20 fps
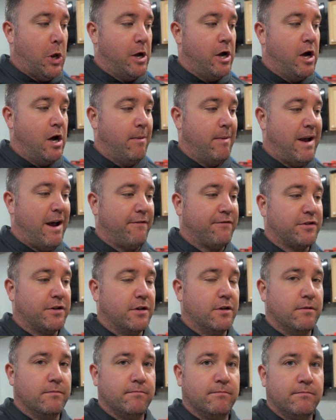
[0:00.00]

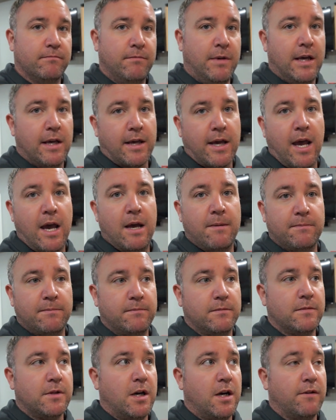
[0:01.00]
After me and Cam
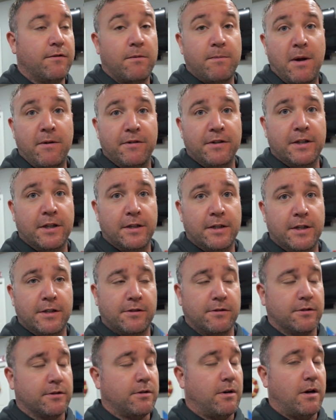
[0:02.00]
from Everything
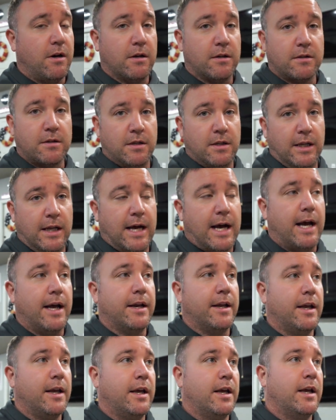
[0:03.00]
Diesel talk a
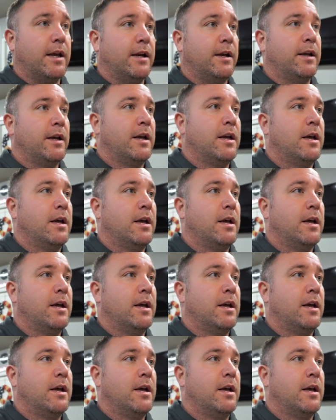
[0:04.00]
lot, and